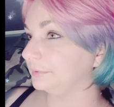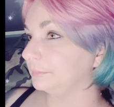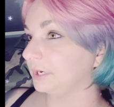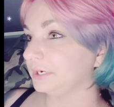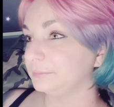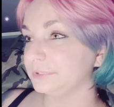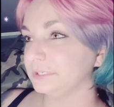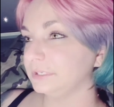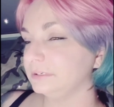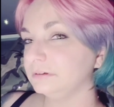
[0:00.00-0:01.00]
marketing, but
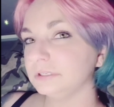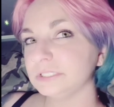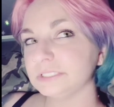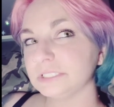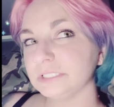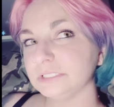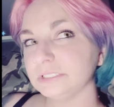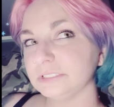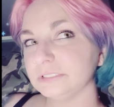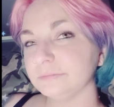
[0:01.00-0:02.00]
honestly,
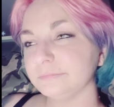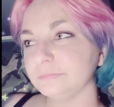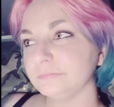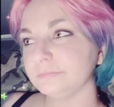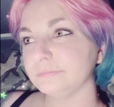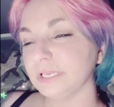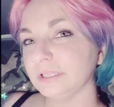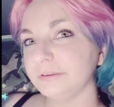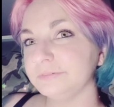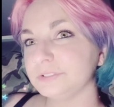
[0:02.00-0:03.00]
my
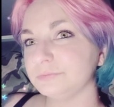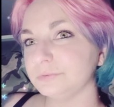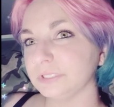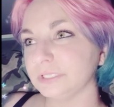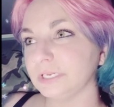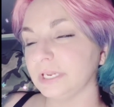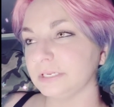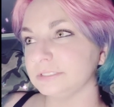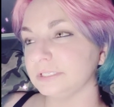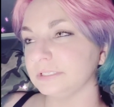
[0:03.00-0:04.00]
life is really
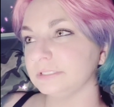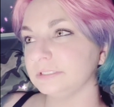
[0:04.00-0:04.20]
hectic.